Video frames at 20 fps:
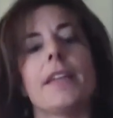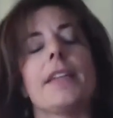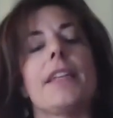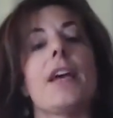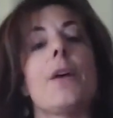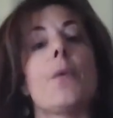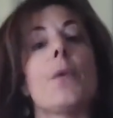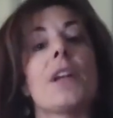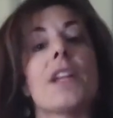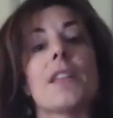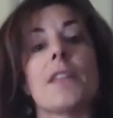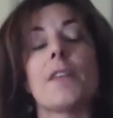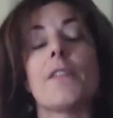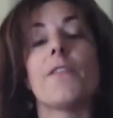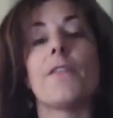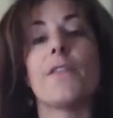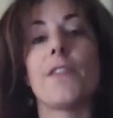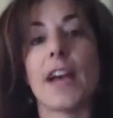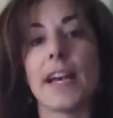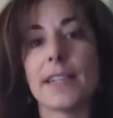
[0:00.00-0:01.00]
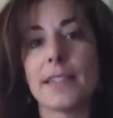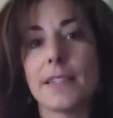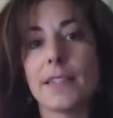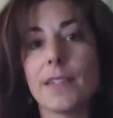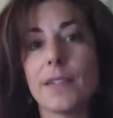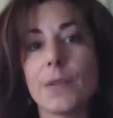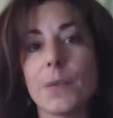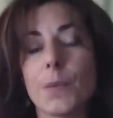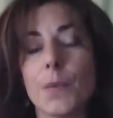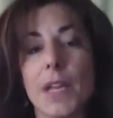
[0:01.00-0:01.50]
Now, one of the
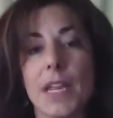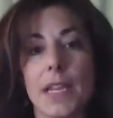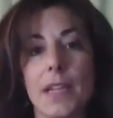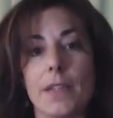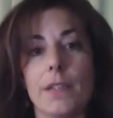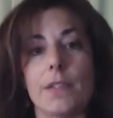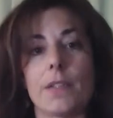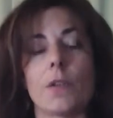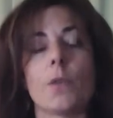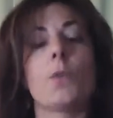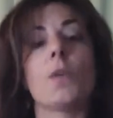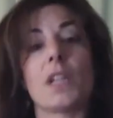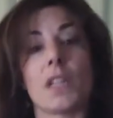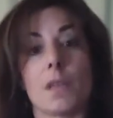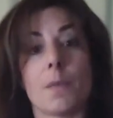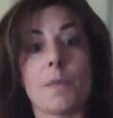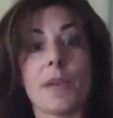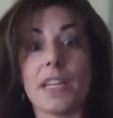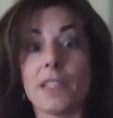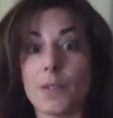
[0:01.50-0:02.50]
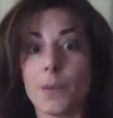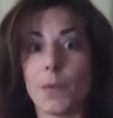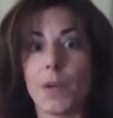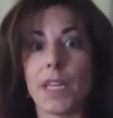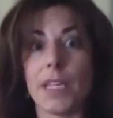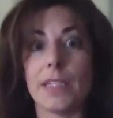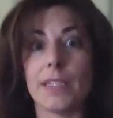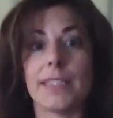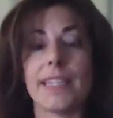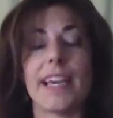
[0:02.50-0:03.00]
fastest ways, or one of the best
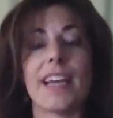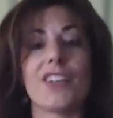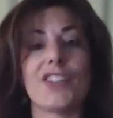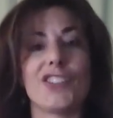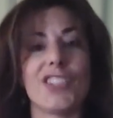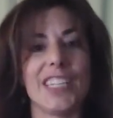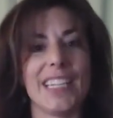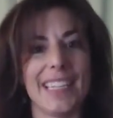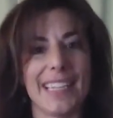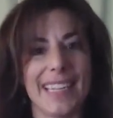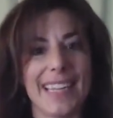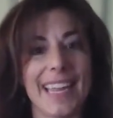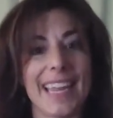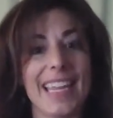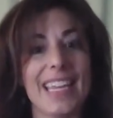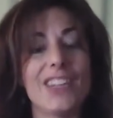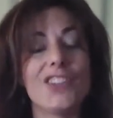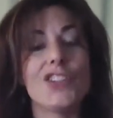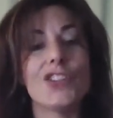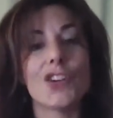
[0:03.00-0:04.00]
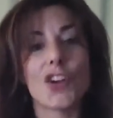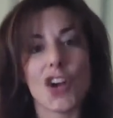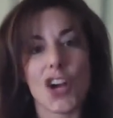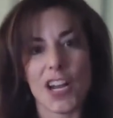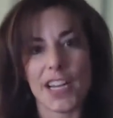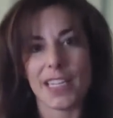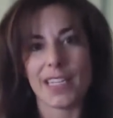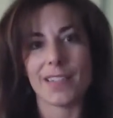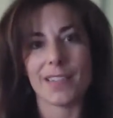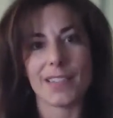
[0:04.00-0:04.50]
ways to actually engage your
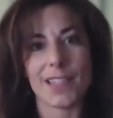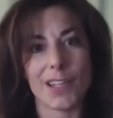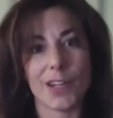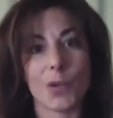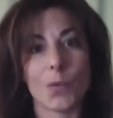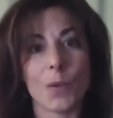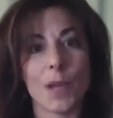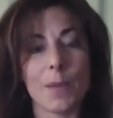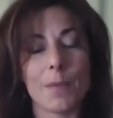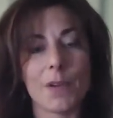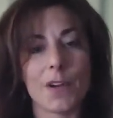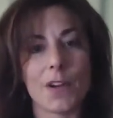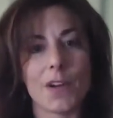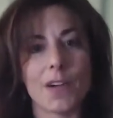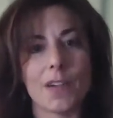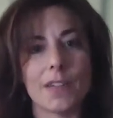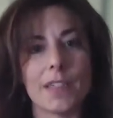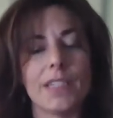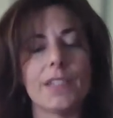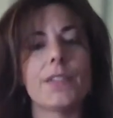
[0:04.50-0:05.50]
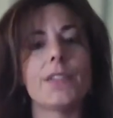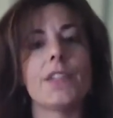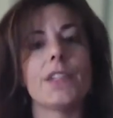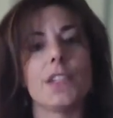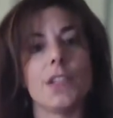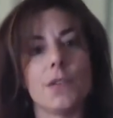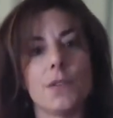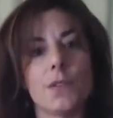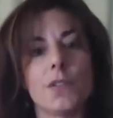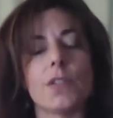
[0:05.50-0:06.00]
audience on a webinar is the
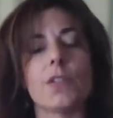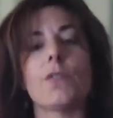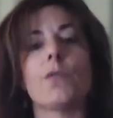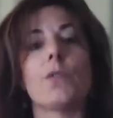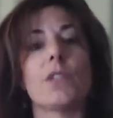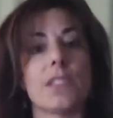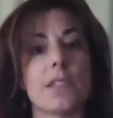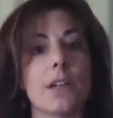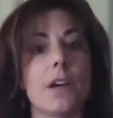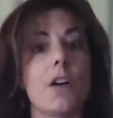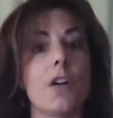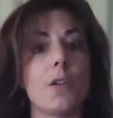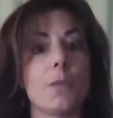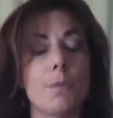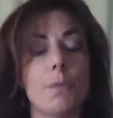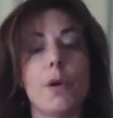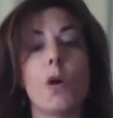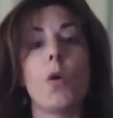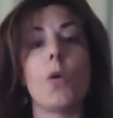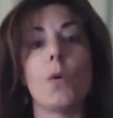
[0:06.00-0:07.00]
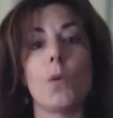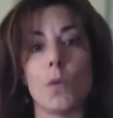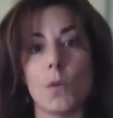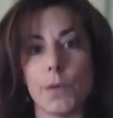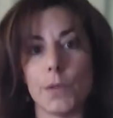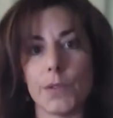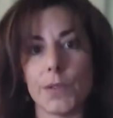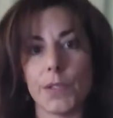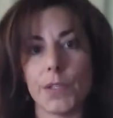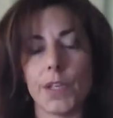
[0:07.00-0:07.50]
use of what's called
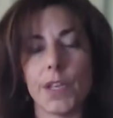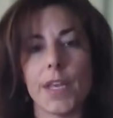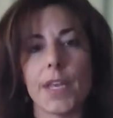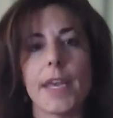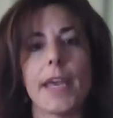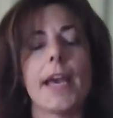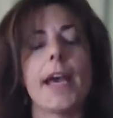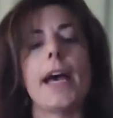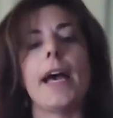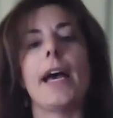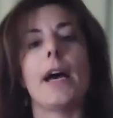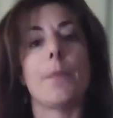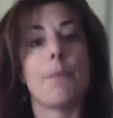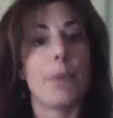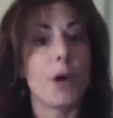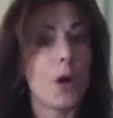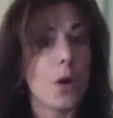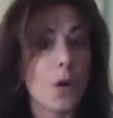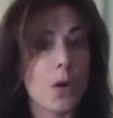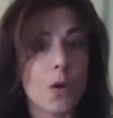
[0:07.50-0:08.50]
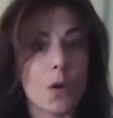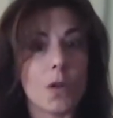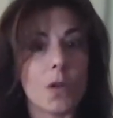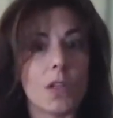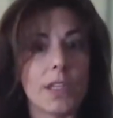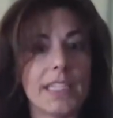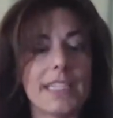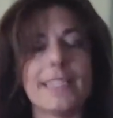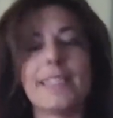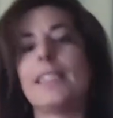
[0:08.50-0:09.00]
polls. A
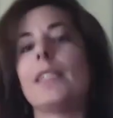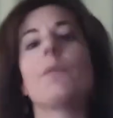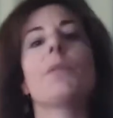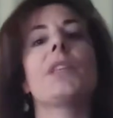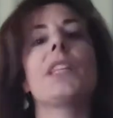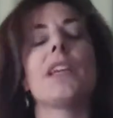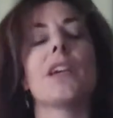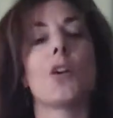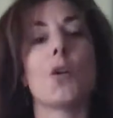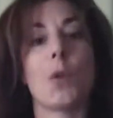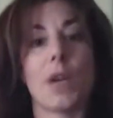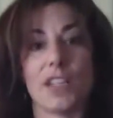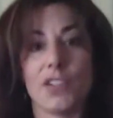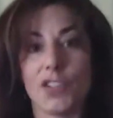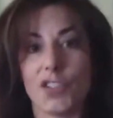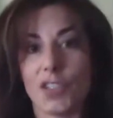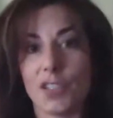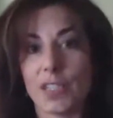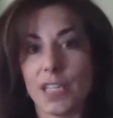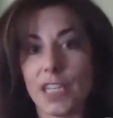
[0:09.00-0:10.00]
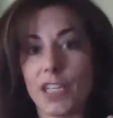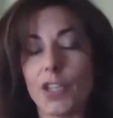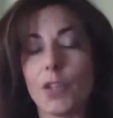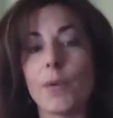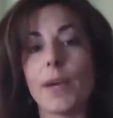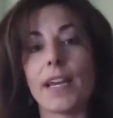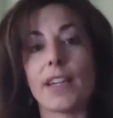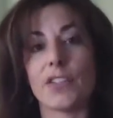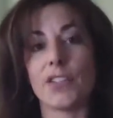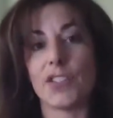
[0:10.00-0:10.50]
poll is simply a question that you
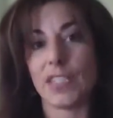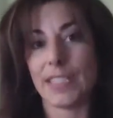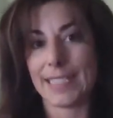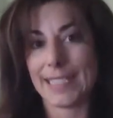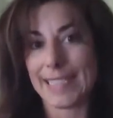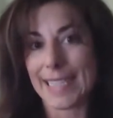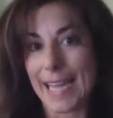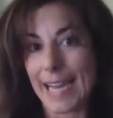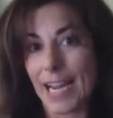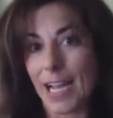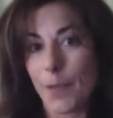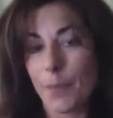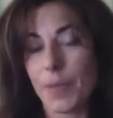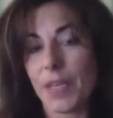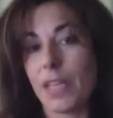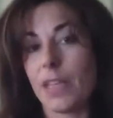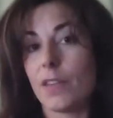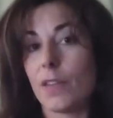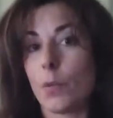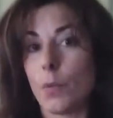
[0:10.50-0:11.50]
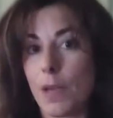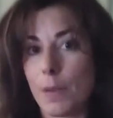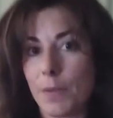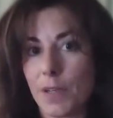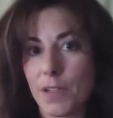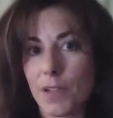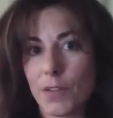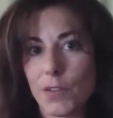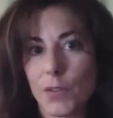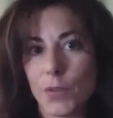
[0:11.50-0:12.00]
actually set up in the
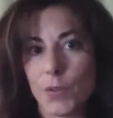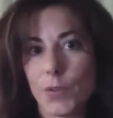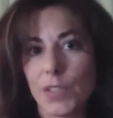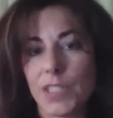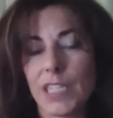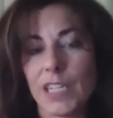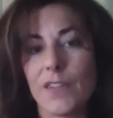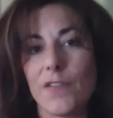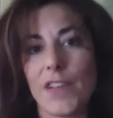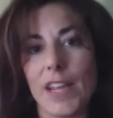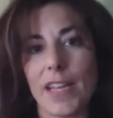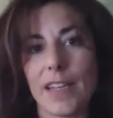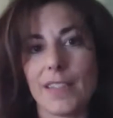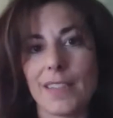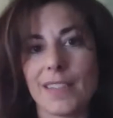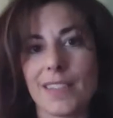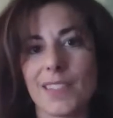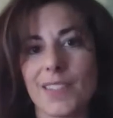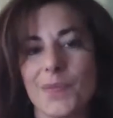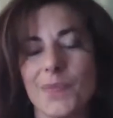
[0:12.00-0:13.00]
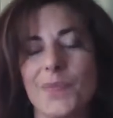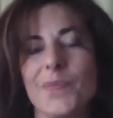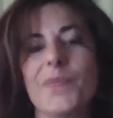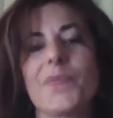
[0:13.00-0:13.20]
webinar tool in advance.